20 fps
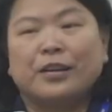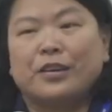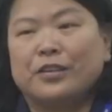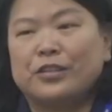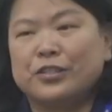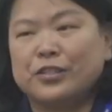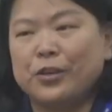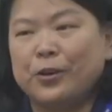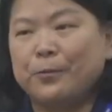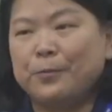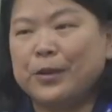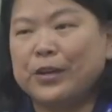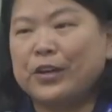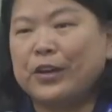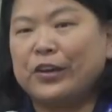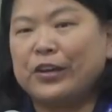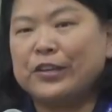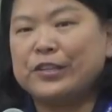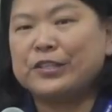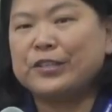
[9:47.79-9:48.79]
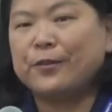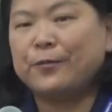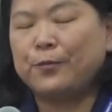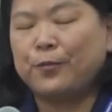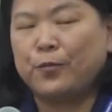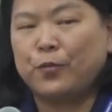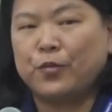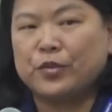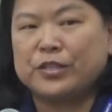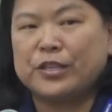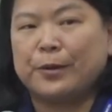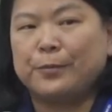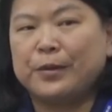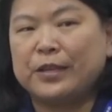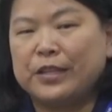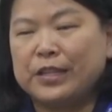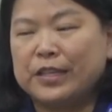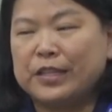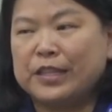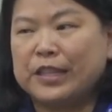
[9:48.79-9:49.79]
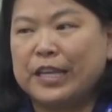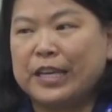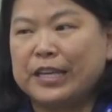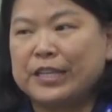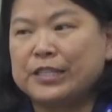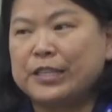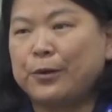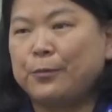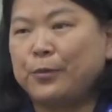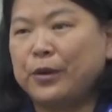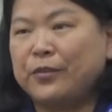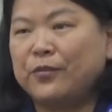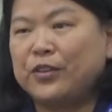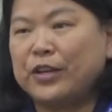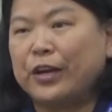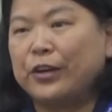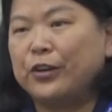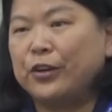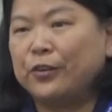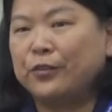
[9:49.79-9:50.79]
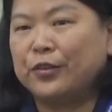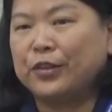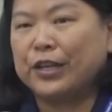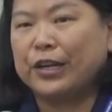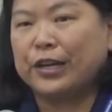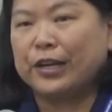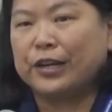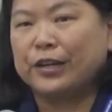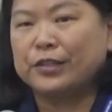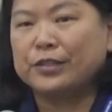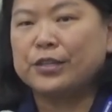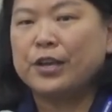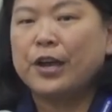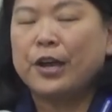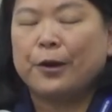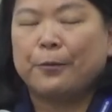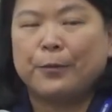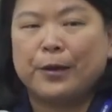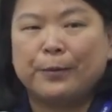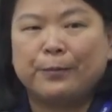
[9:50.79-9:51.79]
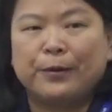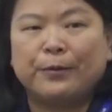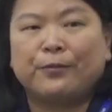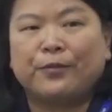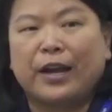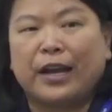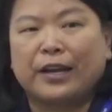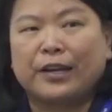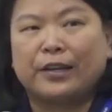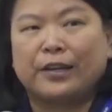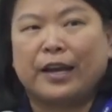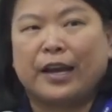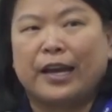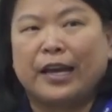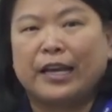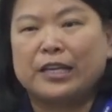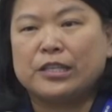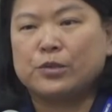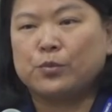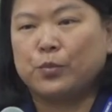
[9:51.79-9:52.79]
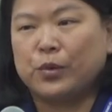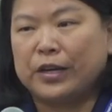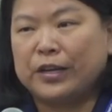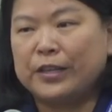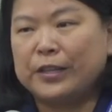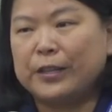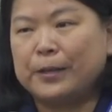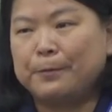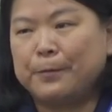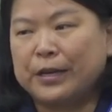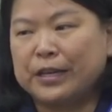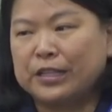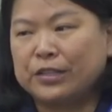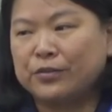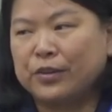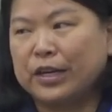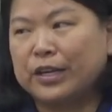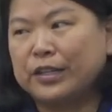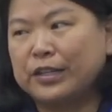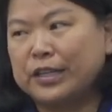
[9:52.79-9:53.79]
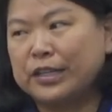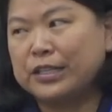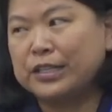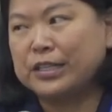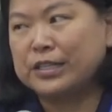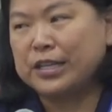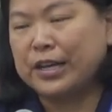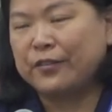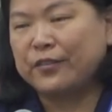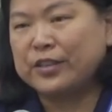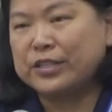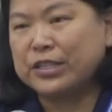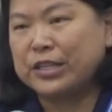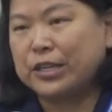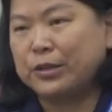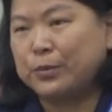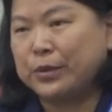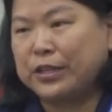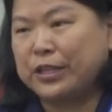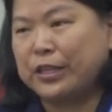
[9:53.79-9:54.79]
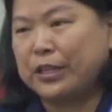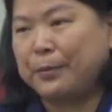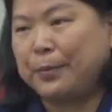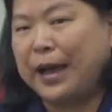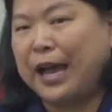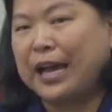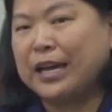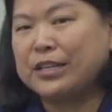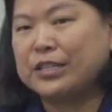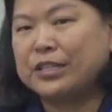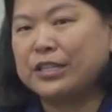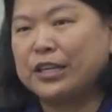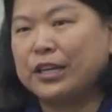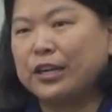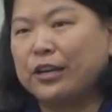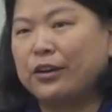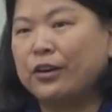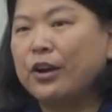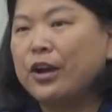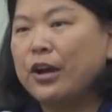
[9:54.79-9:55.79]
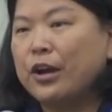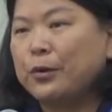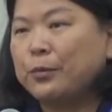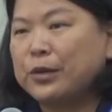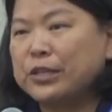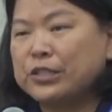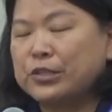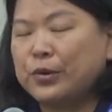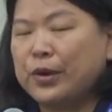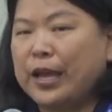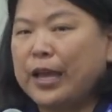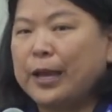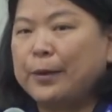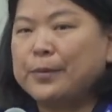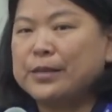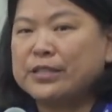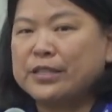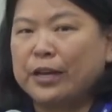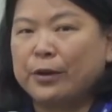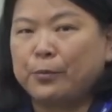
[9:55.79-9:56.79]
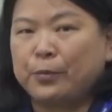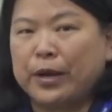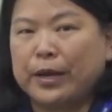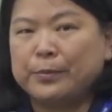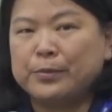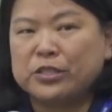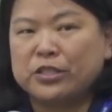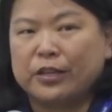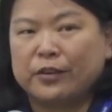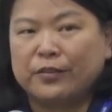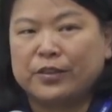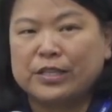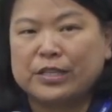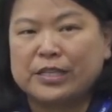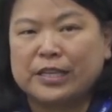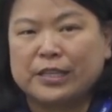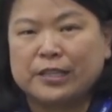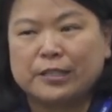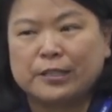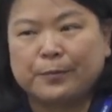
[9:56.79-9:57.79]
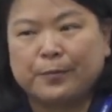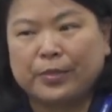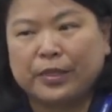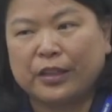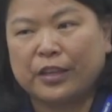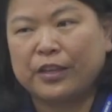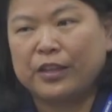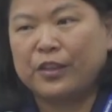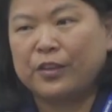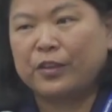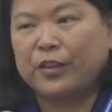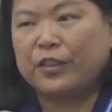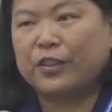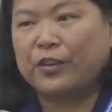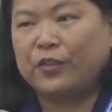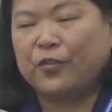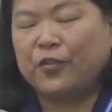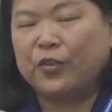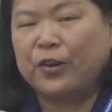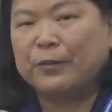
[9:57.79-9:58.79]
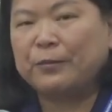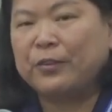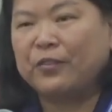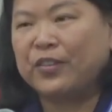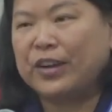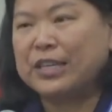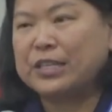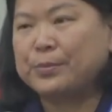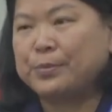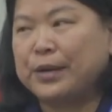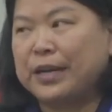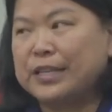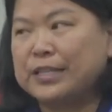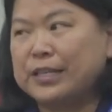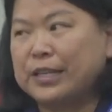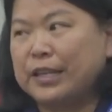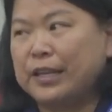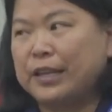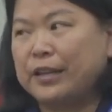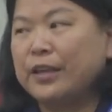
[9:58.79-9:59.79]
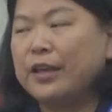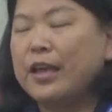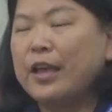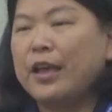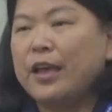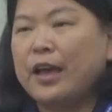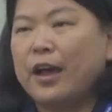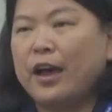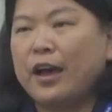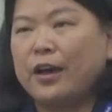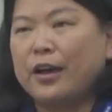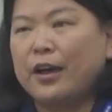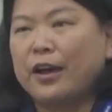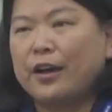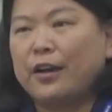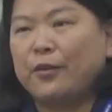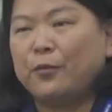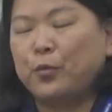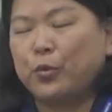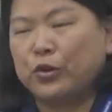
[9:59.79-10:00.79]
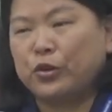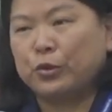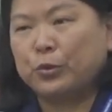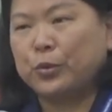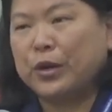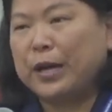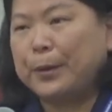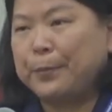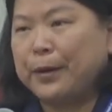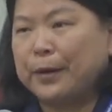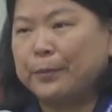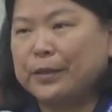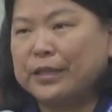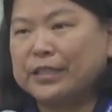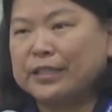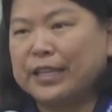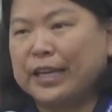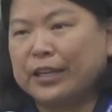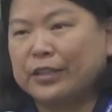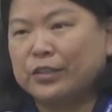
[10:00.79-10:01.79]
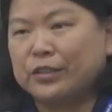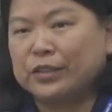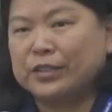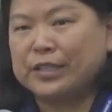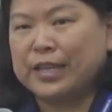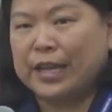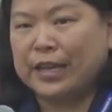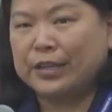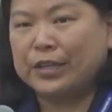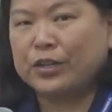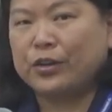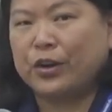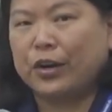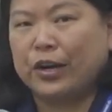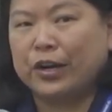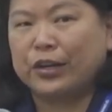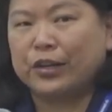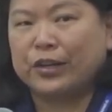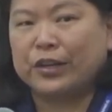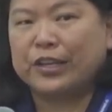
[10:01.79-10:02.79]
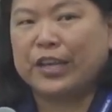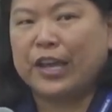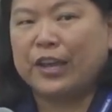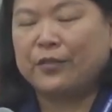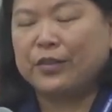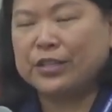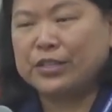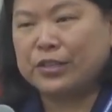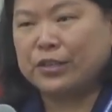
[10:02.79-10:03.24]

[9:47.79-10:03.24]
So, because of some of the things that we've done over the years, we've been recognized. One of the biggest recognitions I received within the past year was through Amazon Web Services. The, the former vice president uh, of worldwide public sector, Sandy Carter, gave us